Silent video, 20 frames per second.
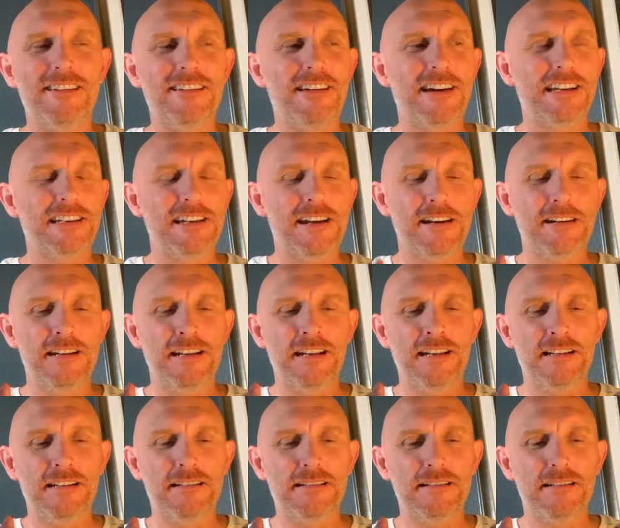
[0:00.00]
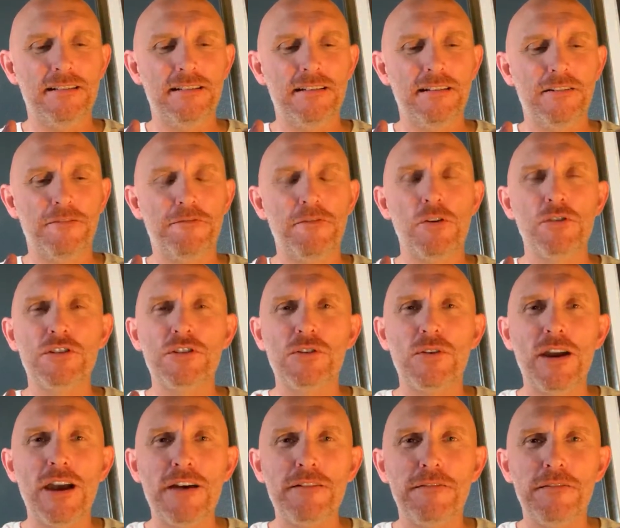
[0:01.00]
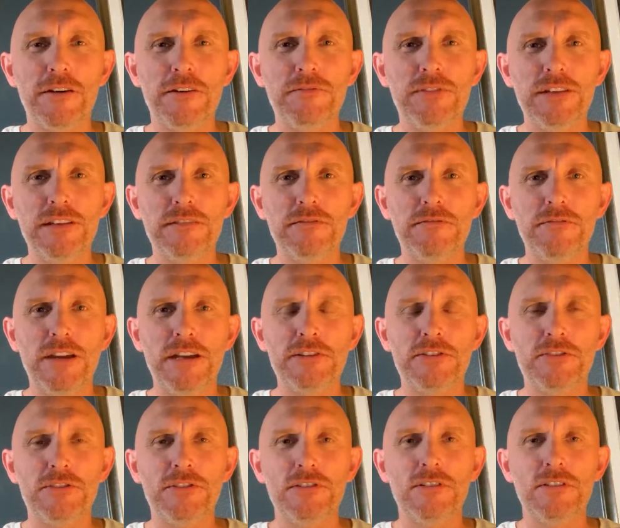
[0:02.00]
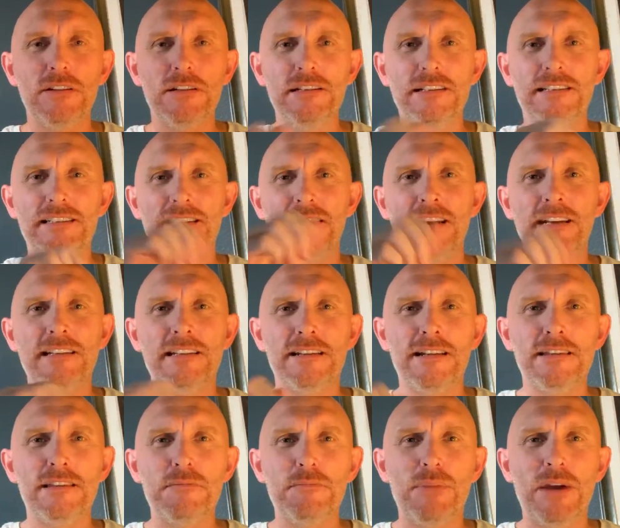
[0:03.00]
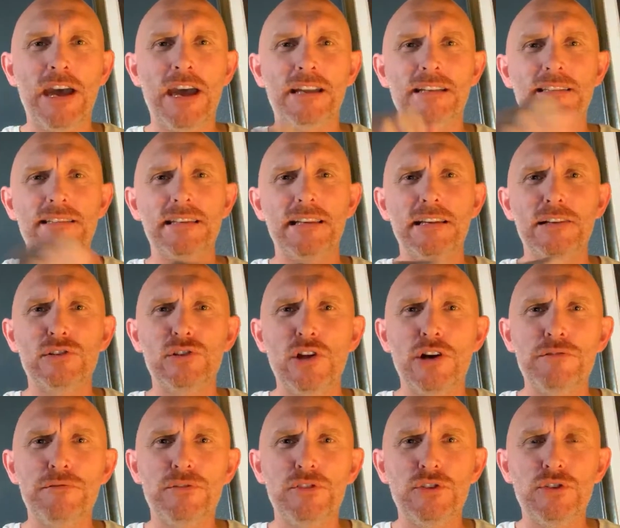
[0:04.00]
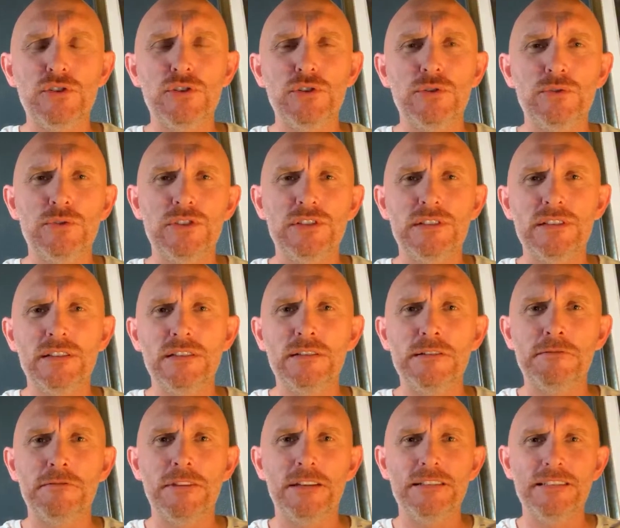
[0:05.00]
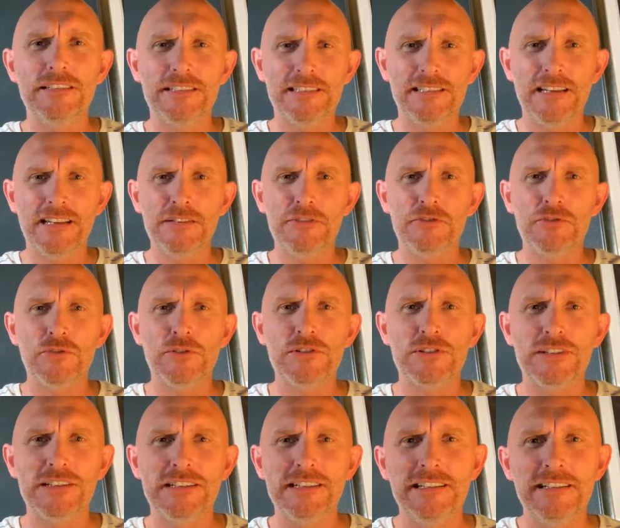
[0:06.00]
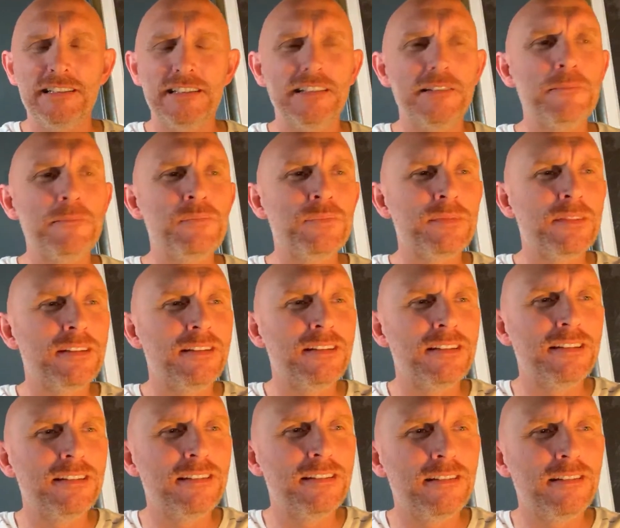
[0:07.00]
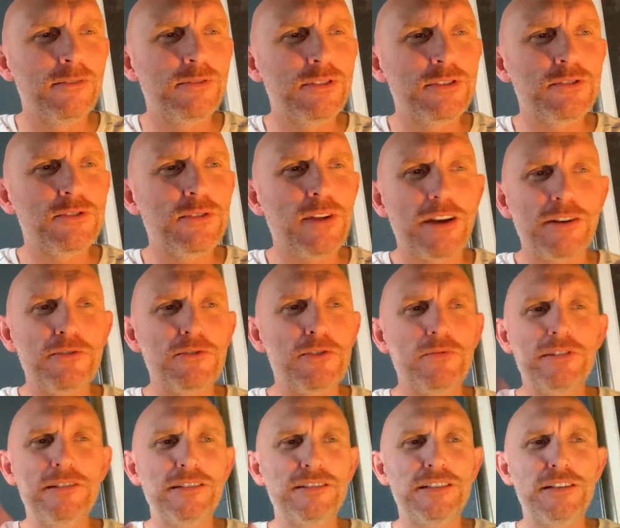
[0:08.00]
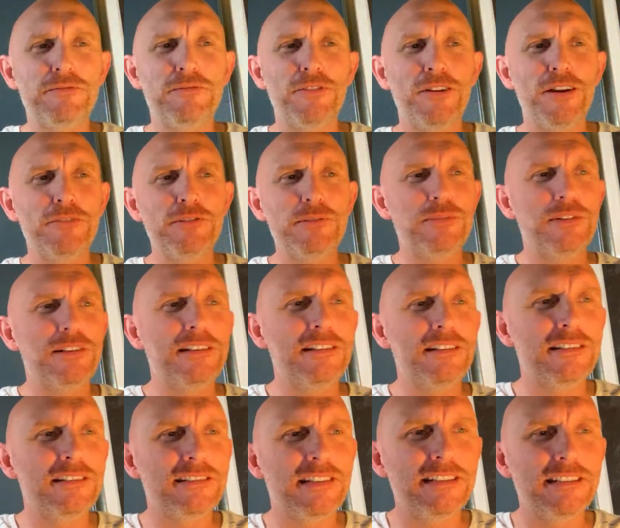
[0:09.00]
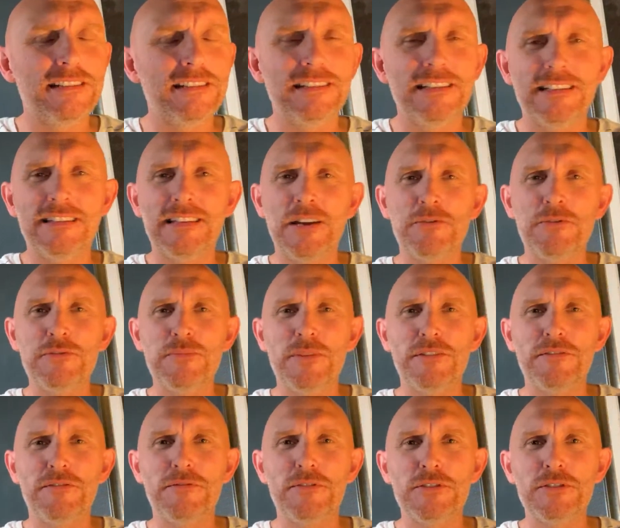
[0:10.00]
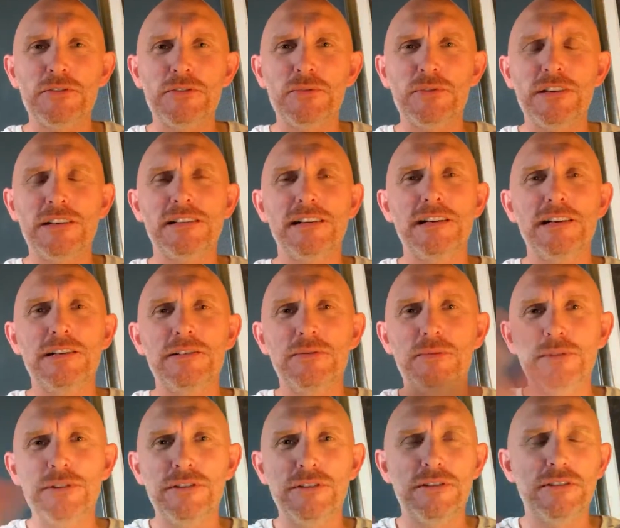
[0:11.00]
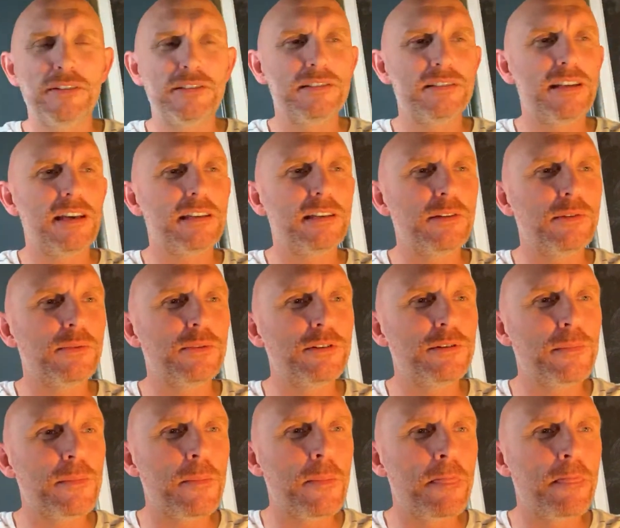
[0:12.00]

I got a photograph of the inventor, and he signed it on the back saying, "Love to you, Steve," and he signed George Aguili. It was interesting. I don't know if he does that for everybody, because I didn't get that with my first one. I got it with the second one.